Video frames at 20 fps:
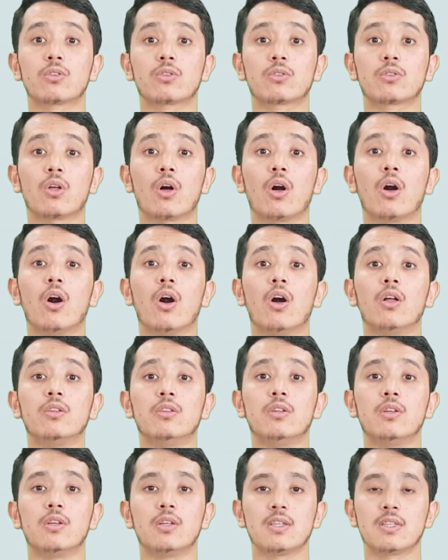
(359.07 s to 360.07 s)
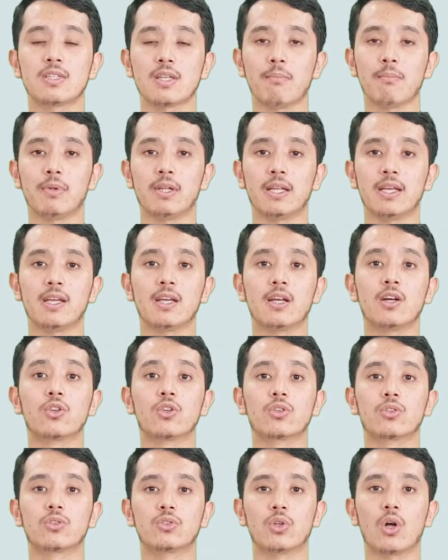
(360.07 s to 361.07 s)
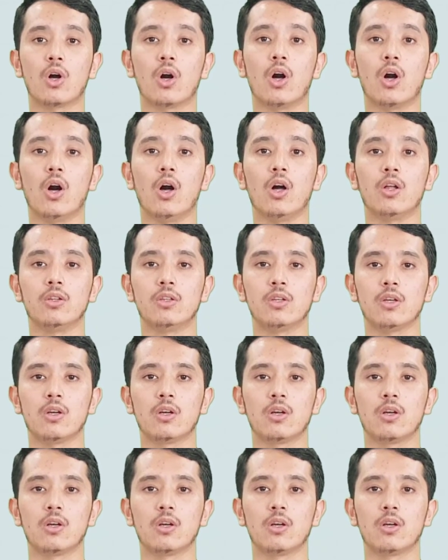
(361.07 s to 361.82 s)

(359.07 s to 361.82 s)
Dhaad, simply. Dhaad,